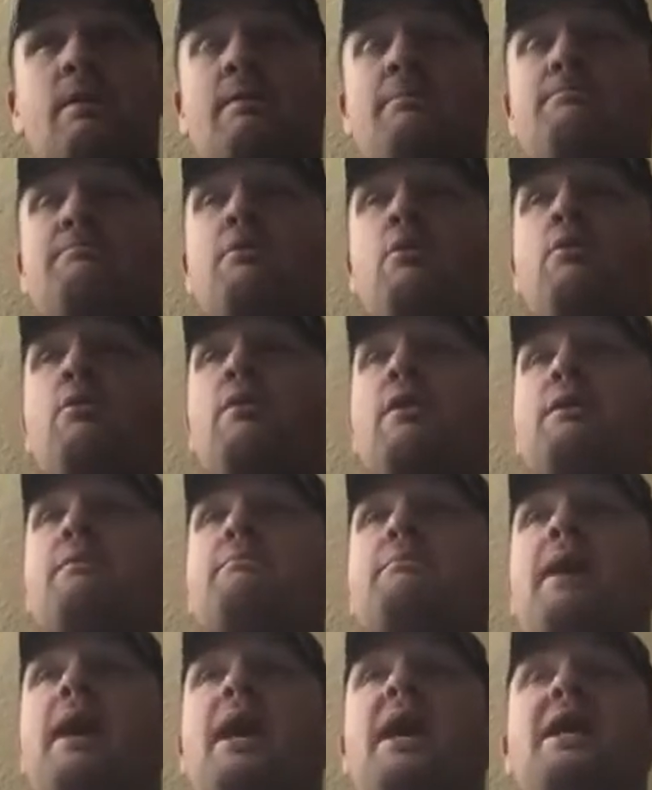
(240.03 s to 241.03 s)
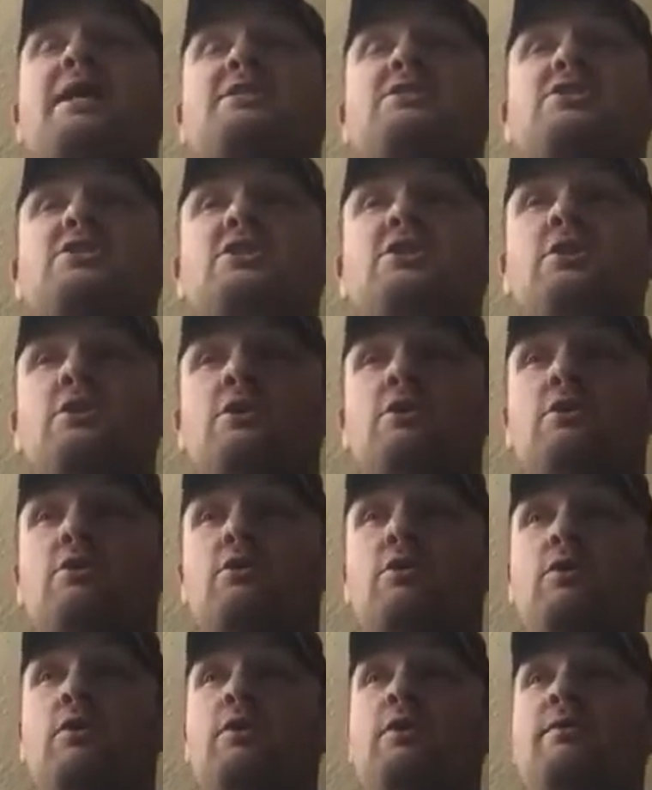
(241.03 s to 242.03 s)
a boring match
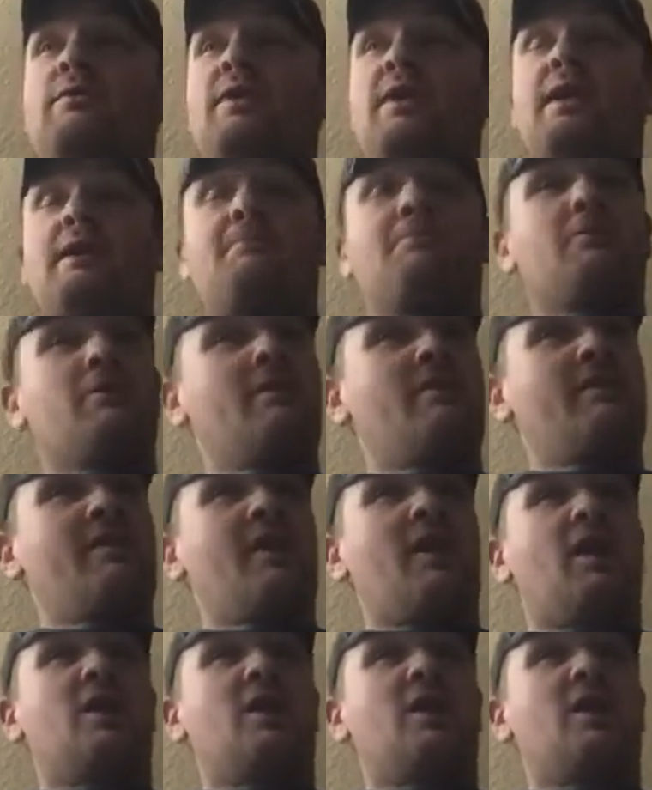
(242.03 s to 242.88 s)
or they get put in the